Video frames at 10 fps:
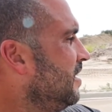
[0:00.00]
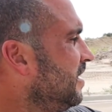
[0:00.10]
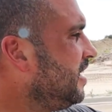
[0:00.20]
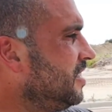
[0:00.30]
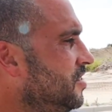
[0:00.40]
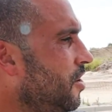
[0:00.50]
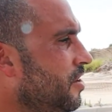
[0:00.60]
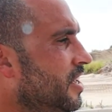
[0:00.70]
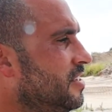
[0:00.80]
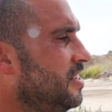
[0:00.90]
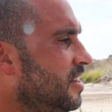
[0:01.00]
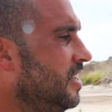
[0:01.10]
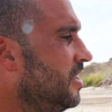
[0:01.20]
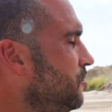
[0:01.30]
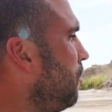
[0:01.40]
It gets dirty
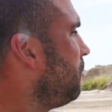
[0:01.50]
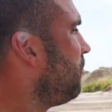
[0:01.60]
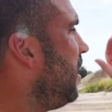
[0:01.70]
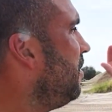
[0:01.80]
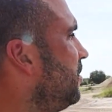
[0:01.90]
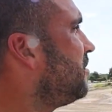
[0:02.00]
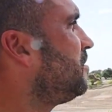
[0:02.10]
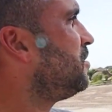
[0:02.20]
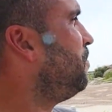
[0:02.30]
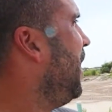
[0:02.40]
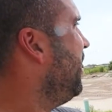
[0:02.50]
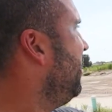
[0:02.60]
instantly. I drove it around this spot